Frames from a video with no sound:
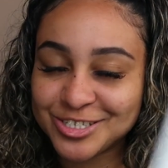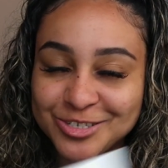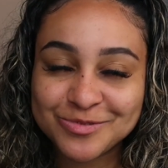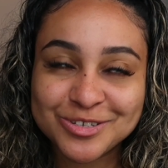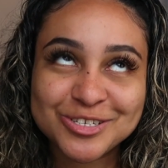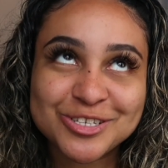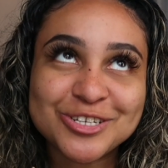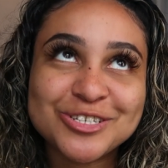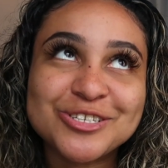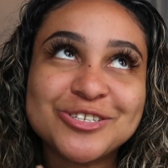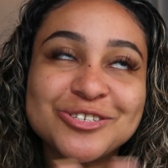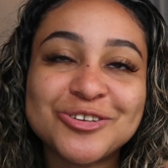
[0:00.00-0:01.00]
She was uh,
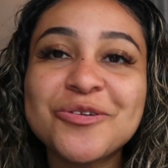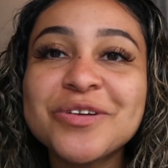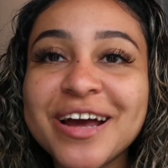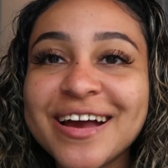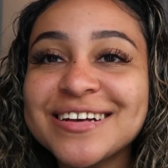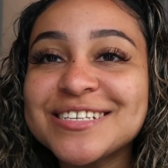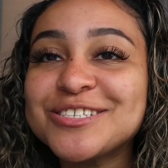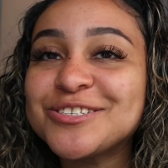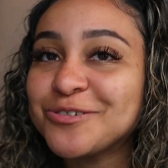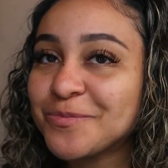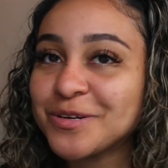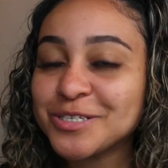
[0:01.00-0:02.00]
so nice,
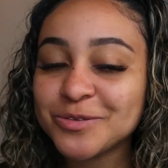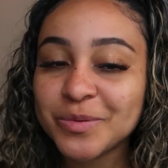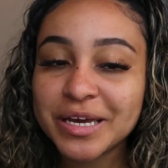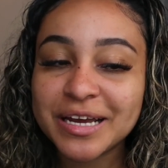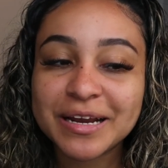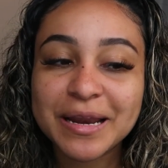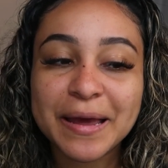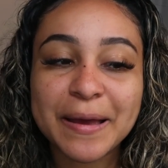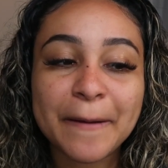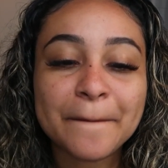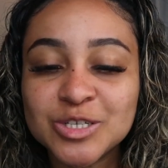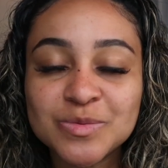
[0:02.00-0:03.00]
super sweet.
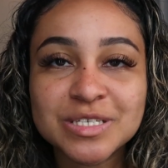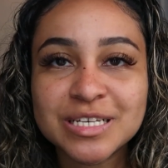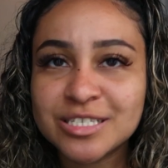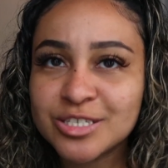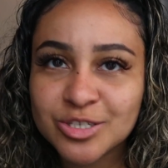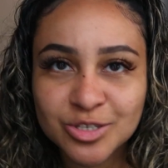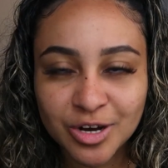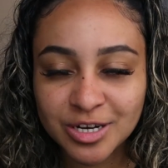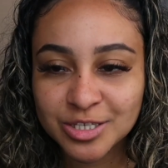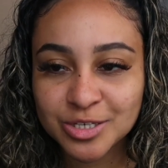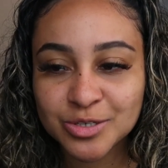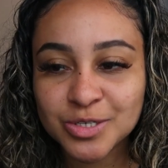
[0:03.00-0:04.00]
Like she was easy to
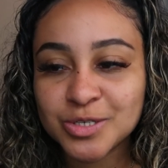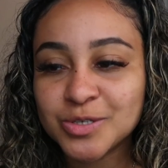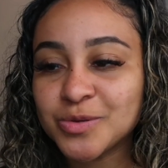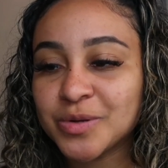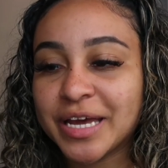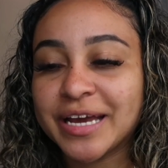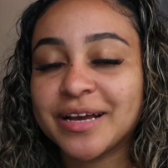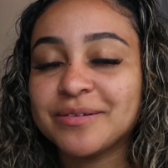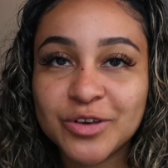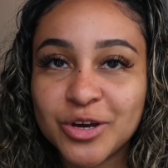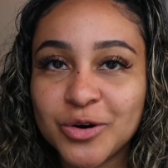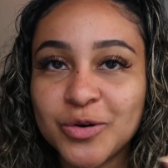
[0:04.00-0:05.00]
talk to. Like if
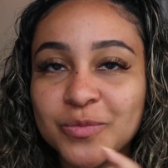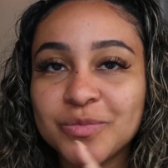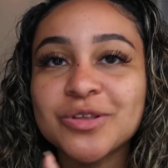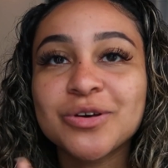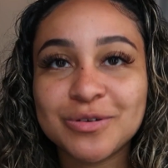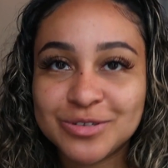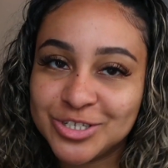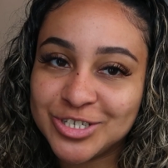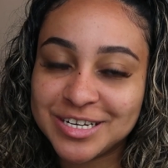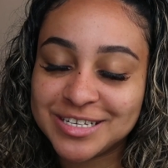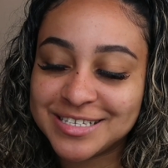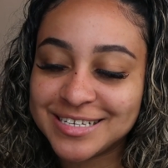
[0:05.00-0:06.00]
you go, go see
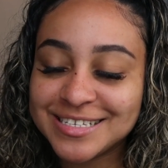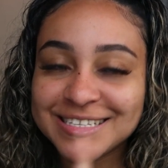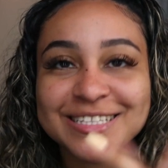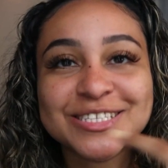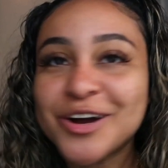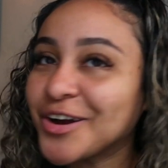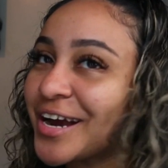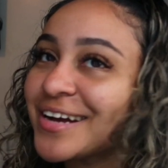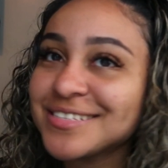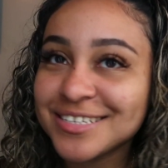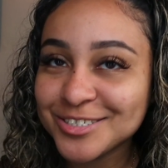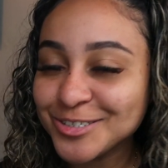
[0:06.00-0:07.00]
Genesis and tell her I
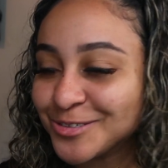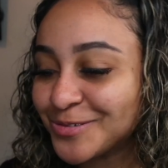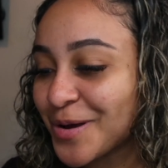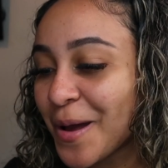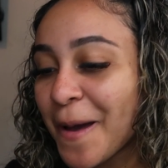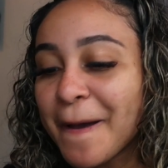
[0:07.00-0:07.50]
sent you.